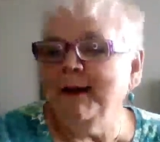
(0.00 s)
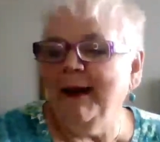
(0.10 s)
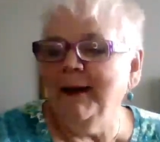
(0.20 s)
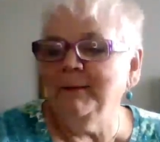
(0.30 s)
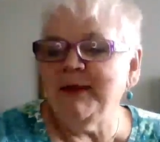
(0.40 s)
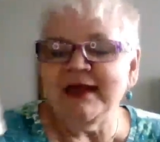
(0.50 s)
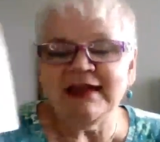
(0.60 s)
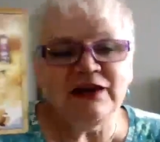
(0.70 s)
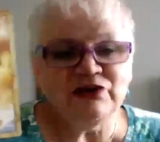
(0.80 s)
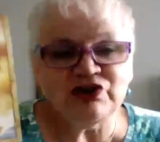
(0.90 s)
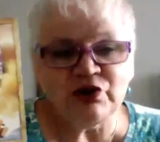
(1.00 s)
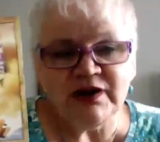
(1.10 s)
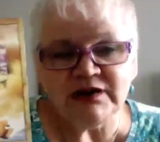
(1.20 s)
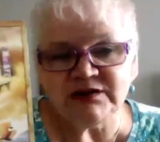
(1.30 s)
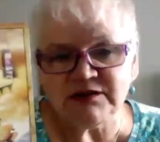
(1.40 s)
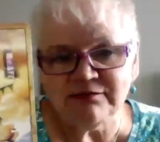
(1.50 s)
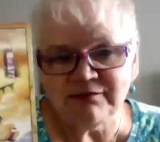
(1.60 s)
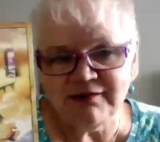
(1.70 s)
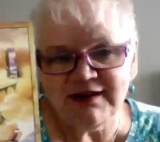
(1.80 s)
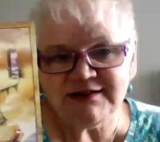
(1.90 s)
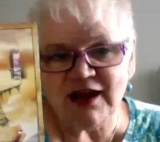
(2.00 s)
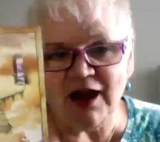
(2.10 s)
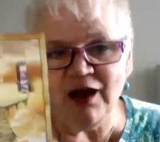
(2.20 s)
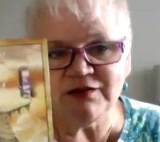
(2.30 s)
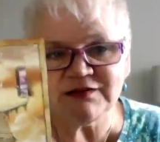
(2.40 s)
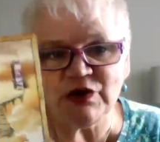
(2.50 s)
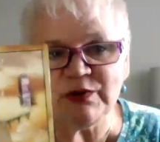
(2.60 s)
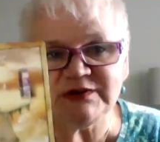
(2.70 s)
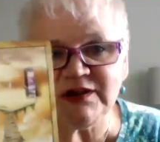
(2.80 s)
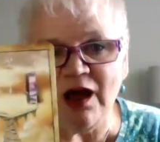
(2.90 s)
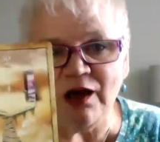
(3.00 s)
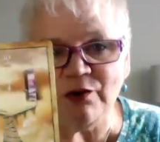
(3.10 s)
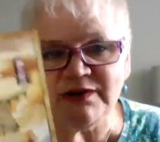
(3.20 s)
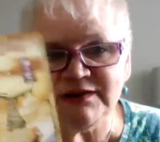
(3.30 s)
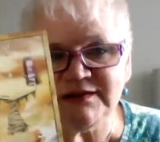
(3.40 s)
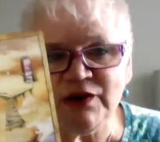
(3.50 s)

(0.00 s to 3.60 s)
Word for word: making a choice and it's uh, so it's always